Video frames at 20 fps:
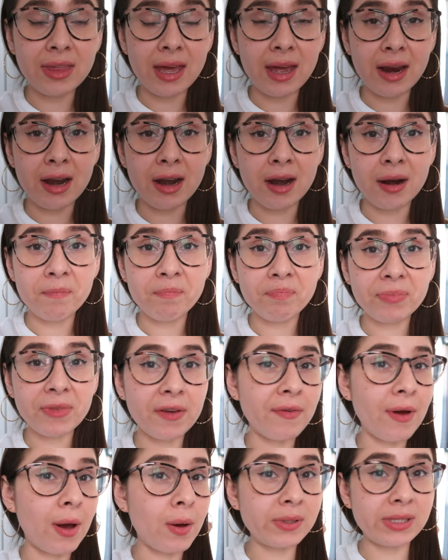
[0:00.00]
there
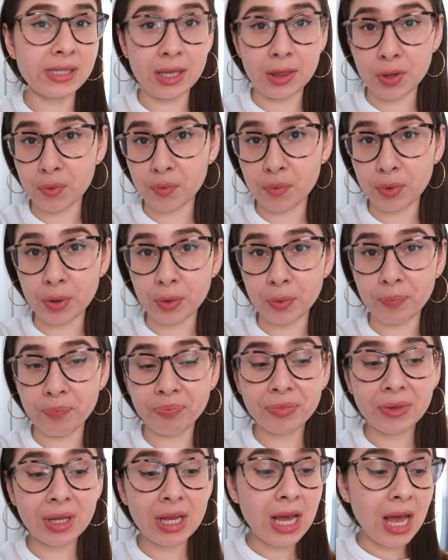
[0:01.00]
if I was in the room.